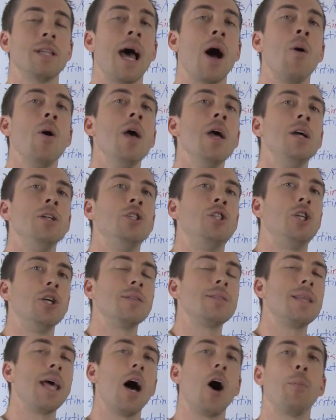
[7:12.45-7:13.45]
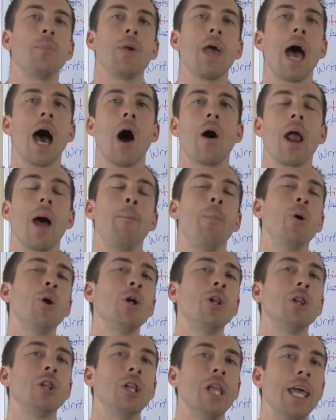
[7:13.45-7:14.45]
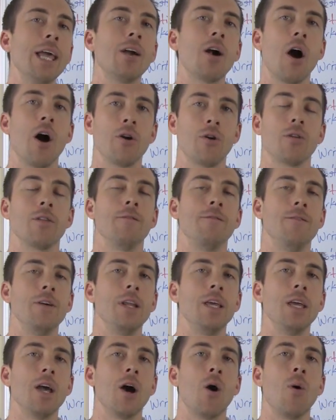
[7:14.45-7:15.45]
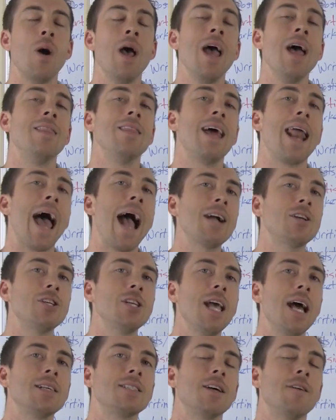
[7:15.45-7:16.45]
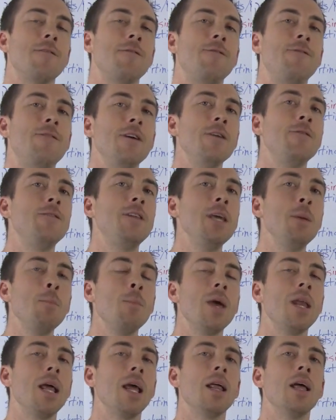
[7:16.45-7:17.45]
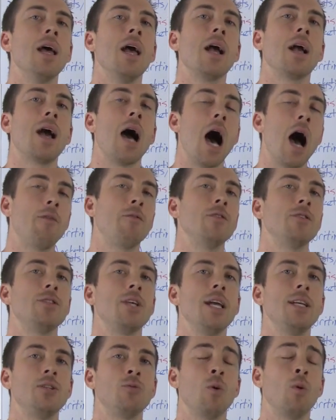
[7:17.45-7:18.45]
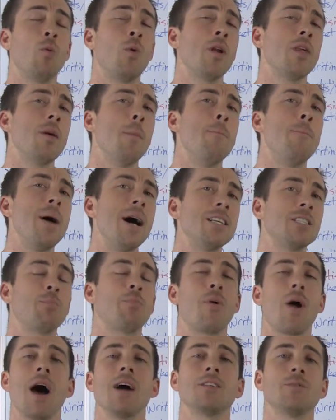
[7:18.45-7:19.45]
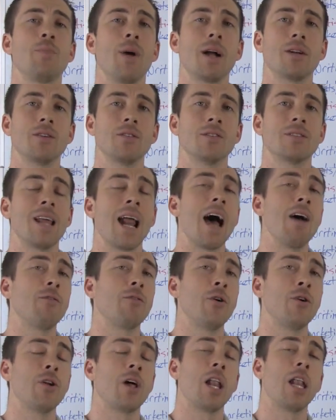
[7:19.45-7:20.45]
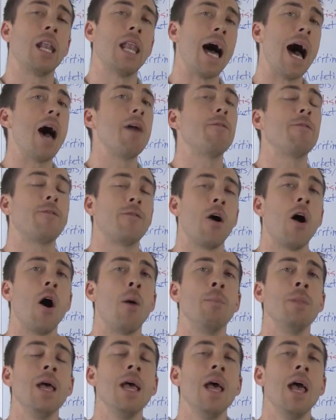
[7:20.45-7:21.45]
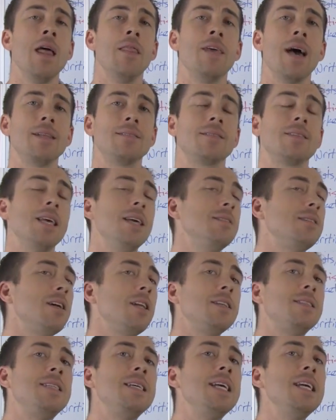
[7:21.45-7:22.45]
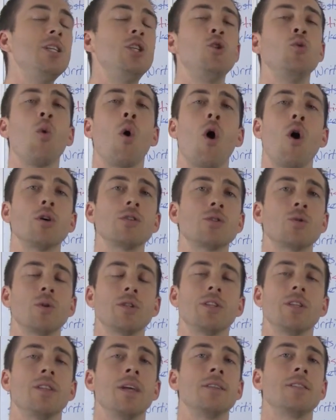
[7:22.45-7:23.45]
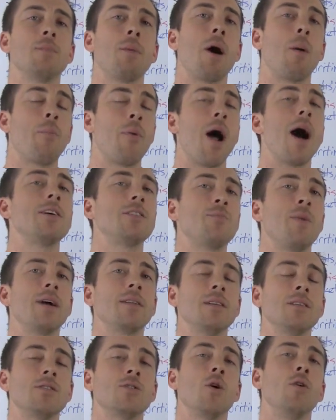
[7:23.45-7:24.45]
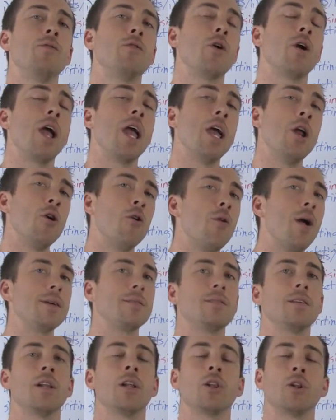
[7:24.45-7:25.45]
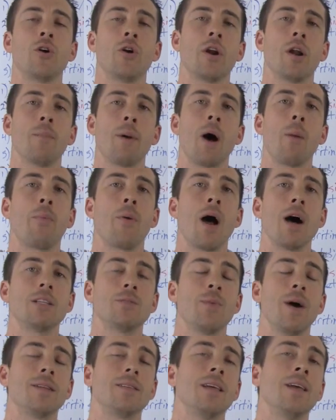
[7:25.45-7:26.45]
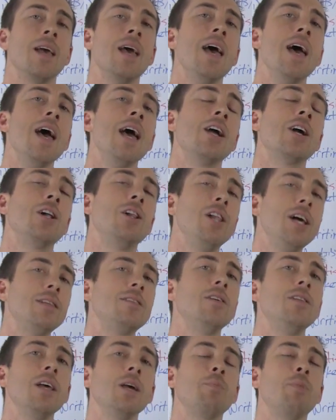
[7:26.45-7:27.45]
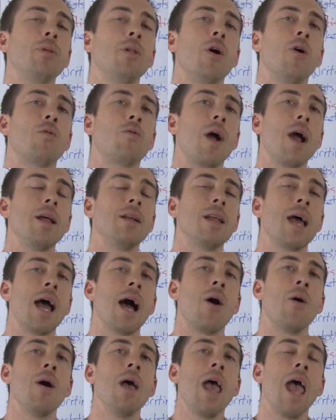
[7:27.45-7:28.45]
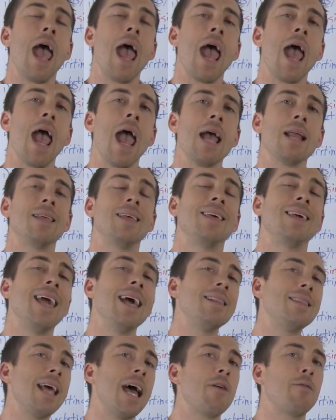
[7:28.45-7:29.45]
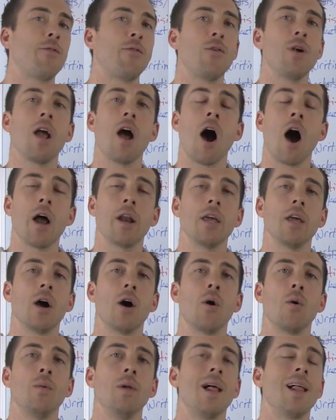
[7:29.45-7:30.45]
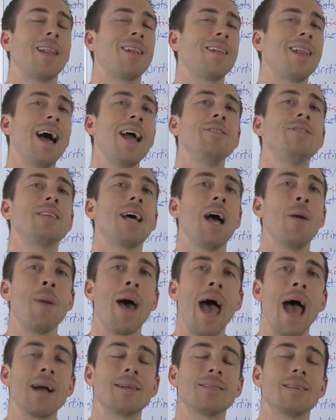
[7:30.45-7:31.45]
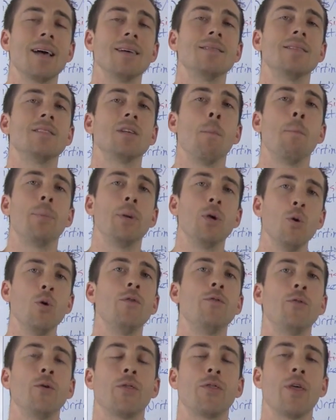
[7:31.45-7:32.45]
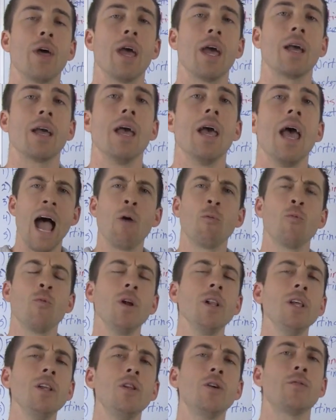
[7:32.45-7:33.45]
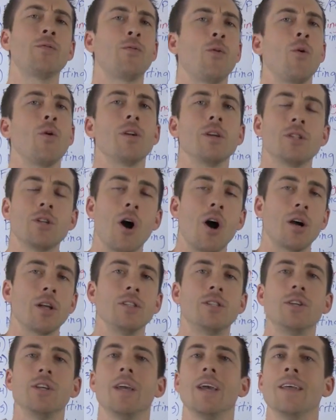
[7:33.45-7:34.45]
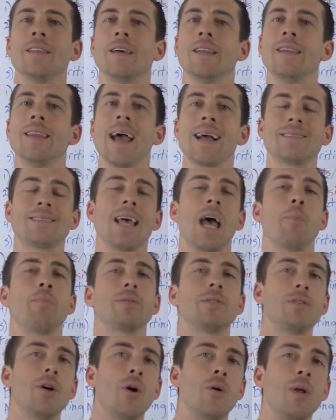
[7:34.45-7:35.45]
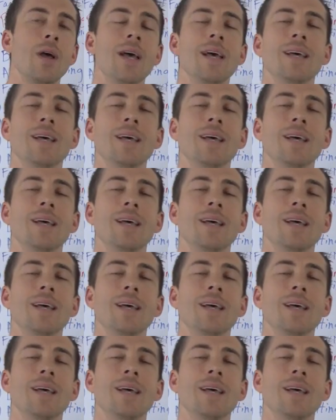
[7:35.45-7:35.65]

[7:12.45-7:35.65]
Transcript: Now, just to help you out, I put a link under the video that actually has a fifty minute conversation with one of the best prospectors that I've learned a lot from. That's he's going to teach you all sorts of things about prospecting. So if you're interested in learning about prospecting, click the link below right now and get that free audio, lifetime access. It's a beautiful thing. I really look forward to talking to you in the next episode.